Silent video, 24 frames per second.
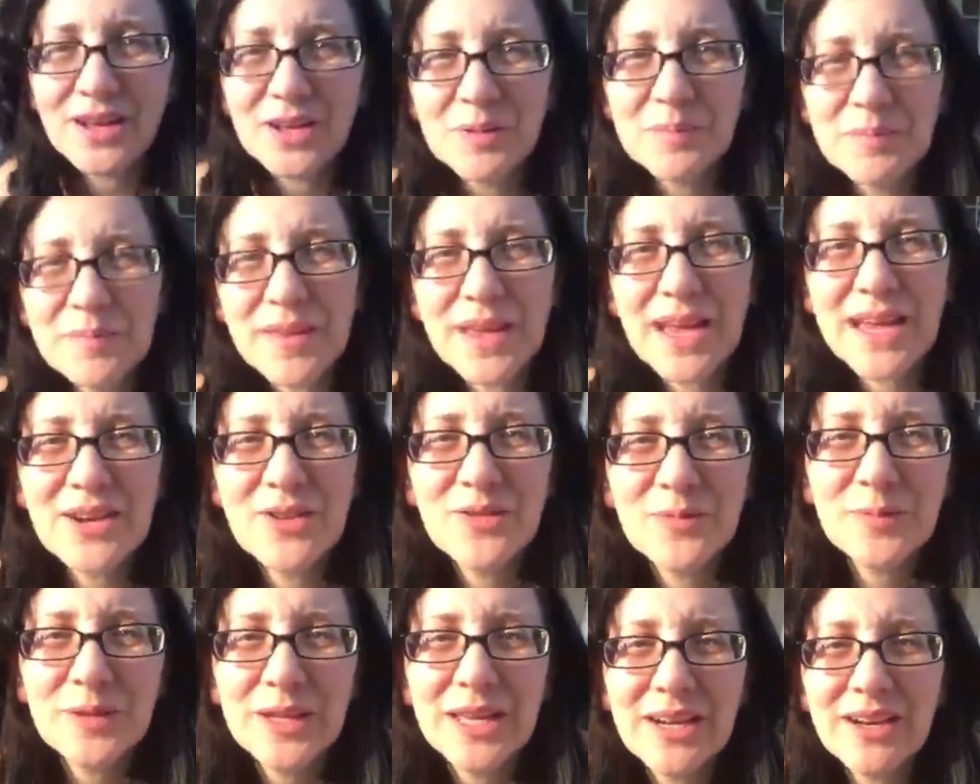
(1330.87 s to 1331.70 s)
um, I
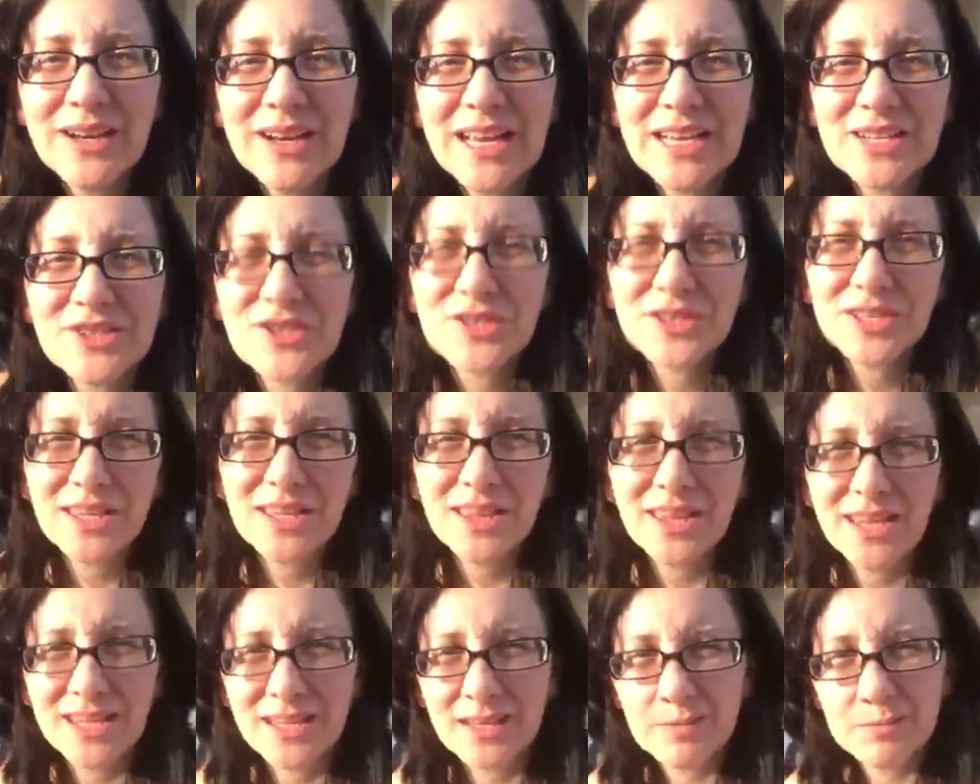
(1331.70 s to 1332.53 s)
don't plan on
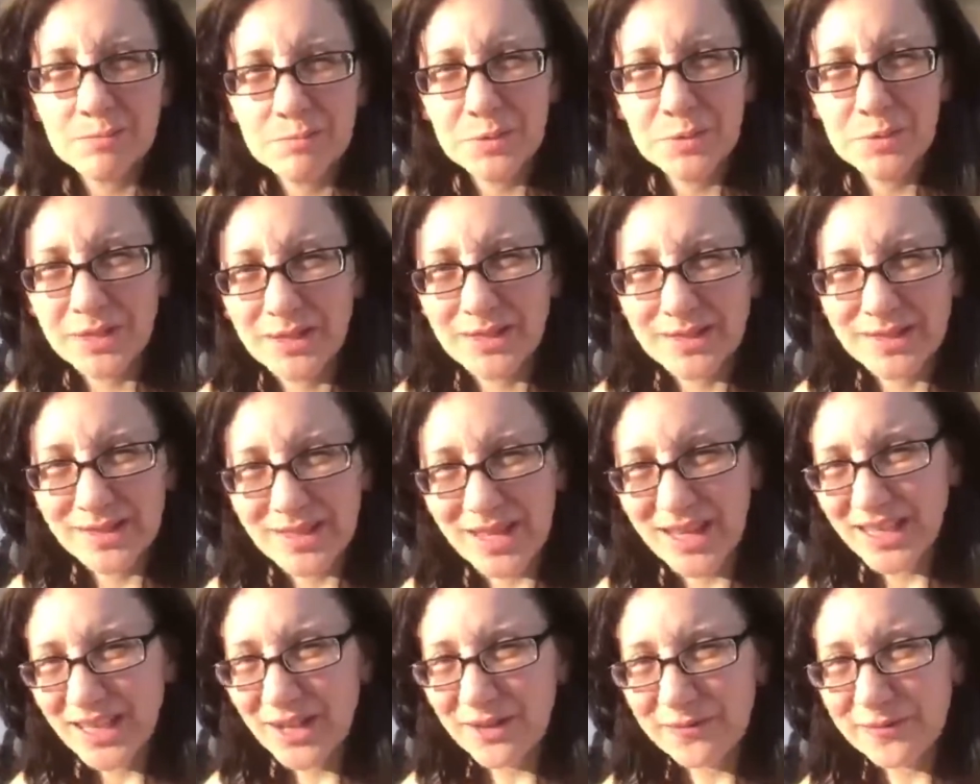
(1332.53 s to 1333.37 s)
actually like putting
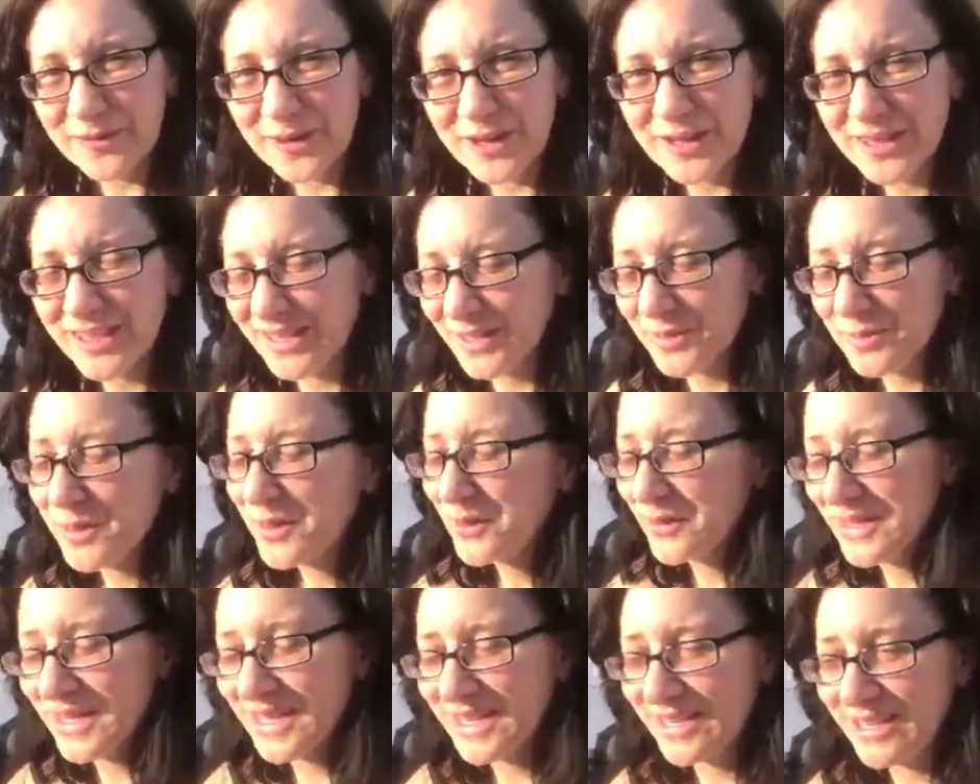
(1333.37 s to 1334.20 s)
this sign out front
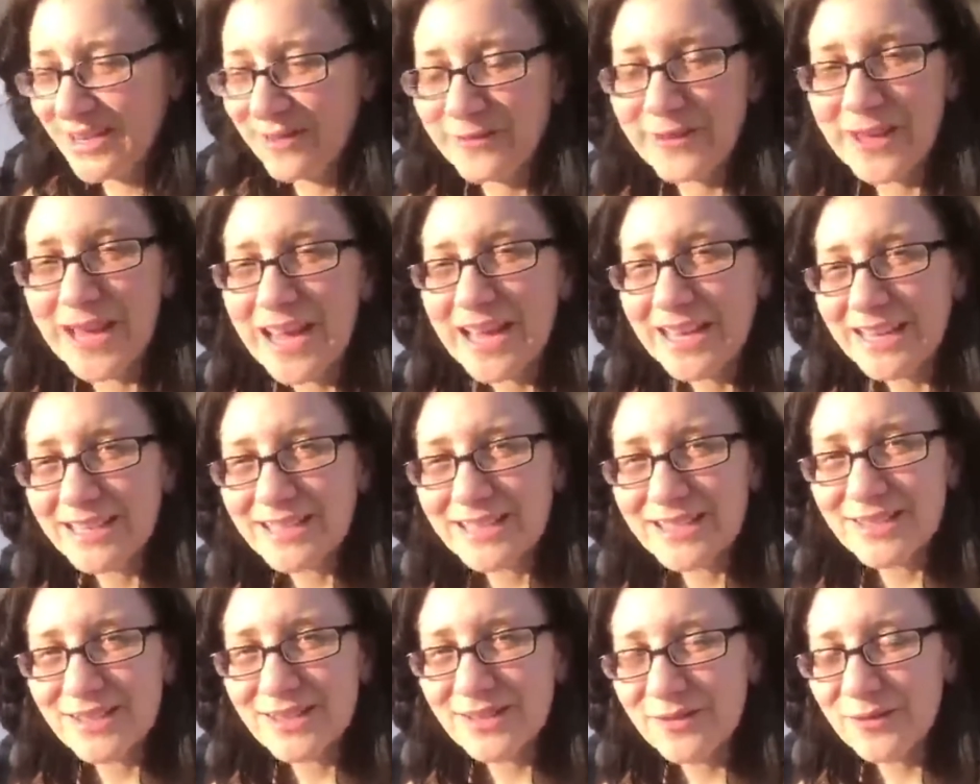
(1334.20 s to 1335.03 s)
because we don't get enough
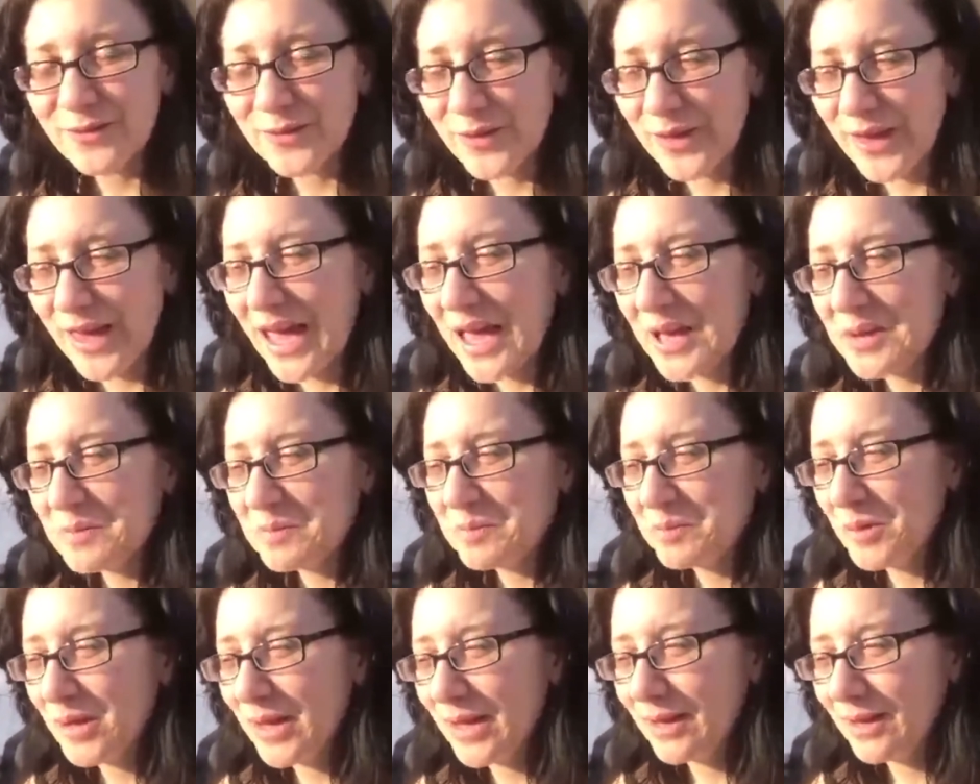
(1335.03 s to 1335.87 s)
eggs for that.
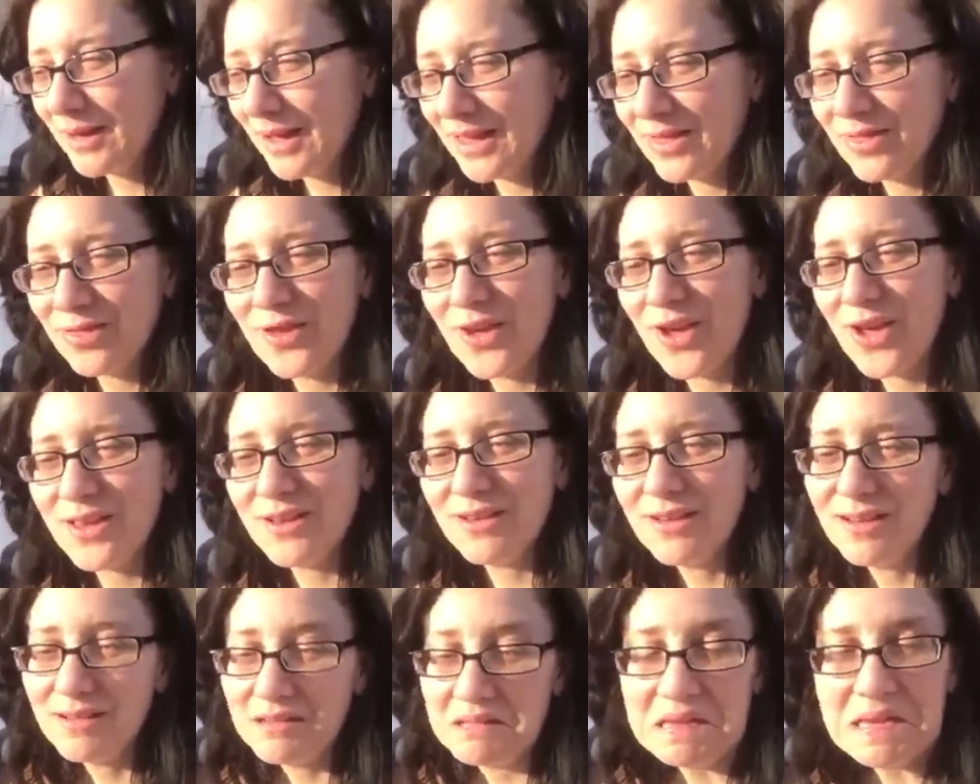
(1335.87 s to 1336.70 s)
But I thought,
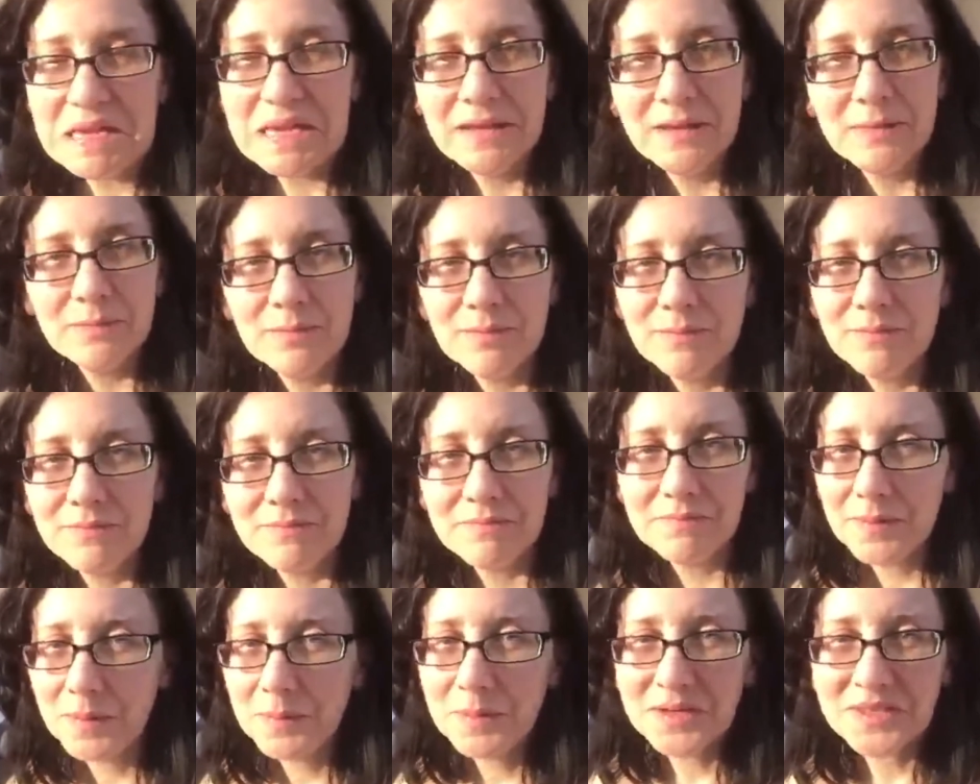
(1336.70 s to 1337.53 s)
eh,
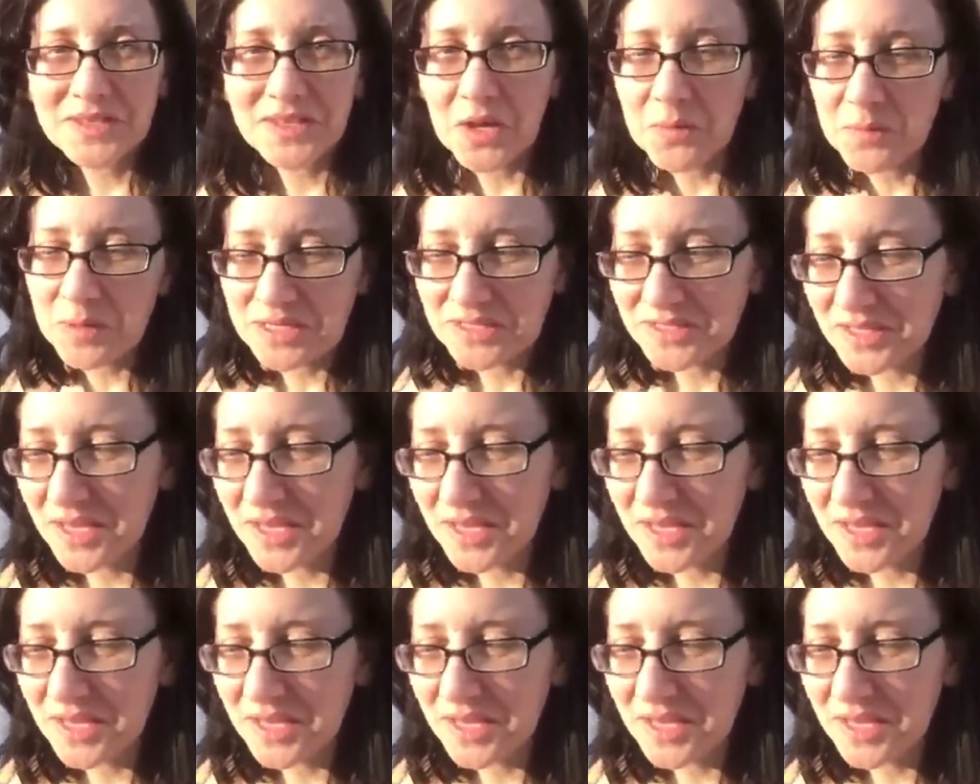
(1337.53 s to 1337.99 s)
maybe I'll sell my